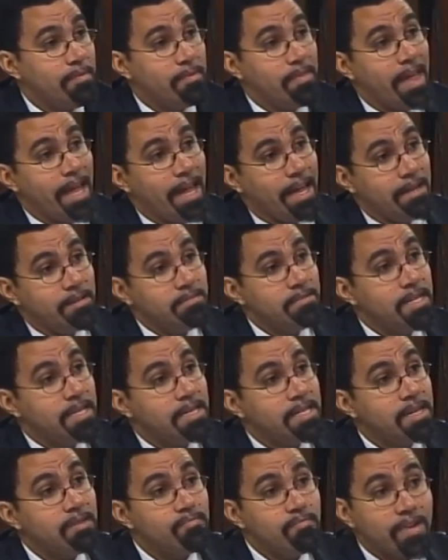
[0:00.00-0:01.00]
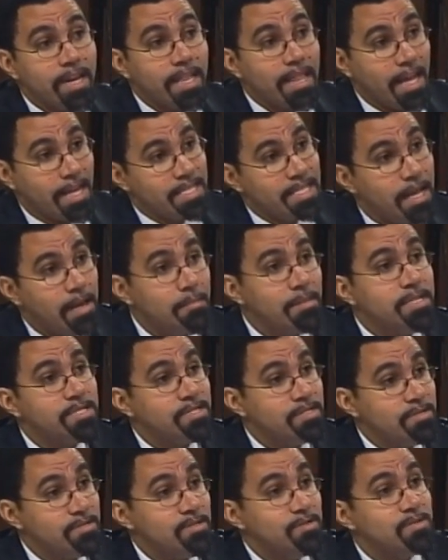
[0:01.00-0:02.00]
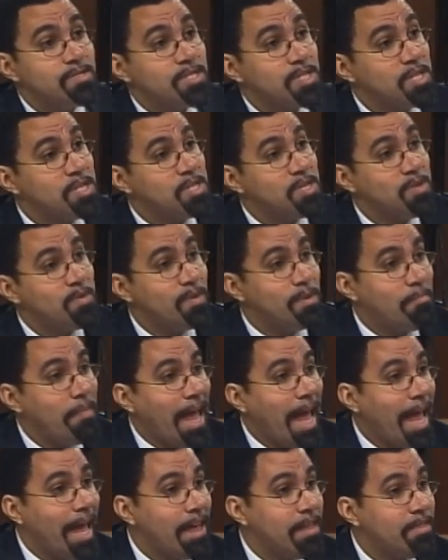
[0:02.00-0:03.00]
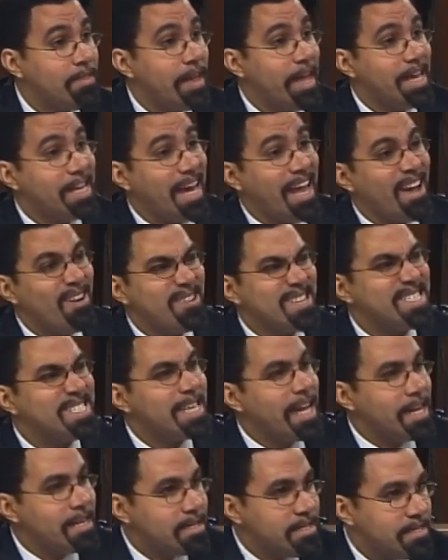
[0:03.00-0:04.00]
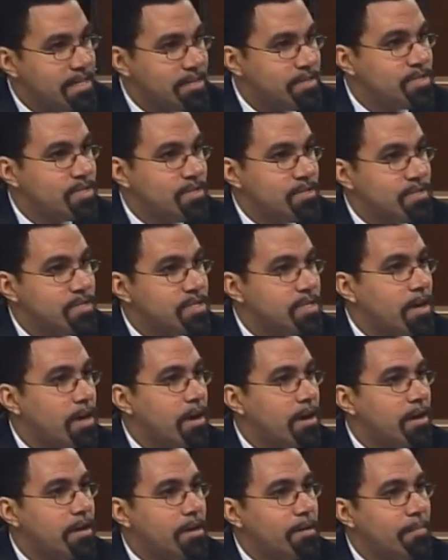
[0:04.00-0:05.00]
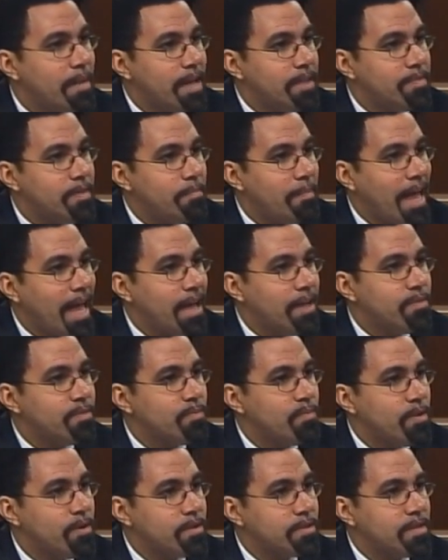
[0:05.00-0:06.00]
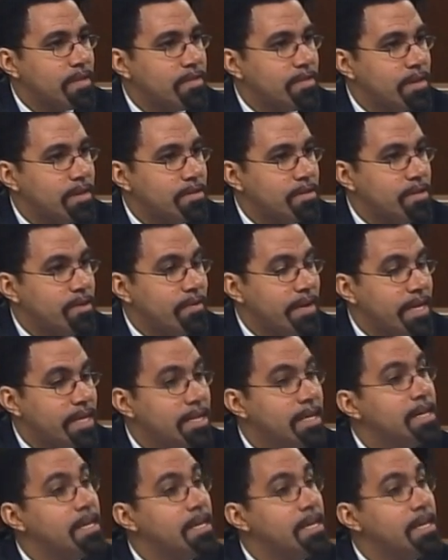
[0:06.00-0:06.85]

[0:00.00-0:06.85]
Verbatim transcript: they didn't realize how much their students could do in math and how excited their students are about the math work that they're doing.